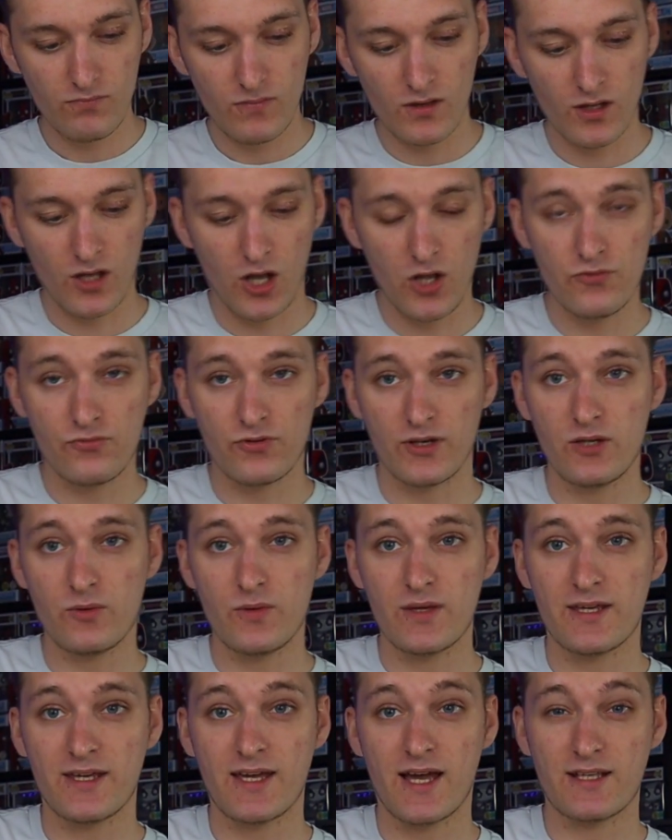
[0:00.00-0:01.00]
And hopefully
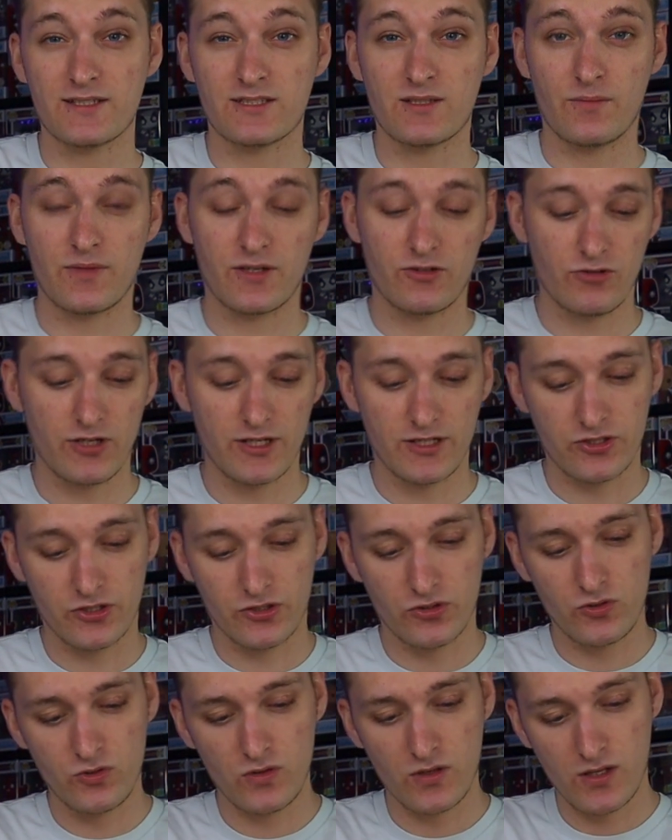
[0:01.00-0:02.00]
we can get something really
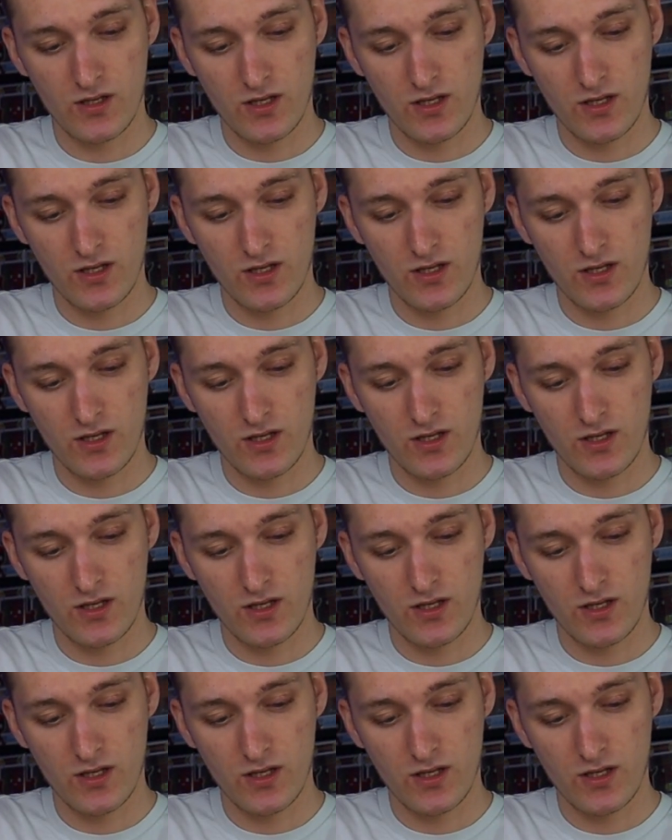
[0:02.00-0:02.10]
cool.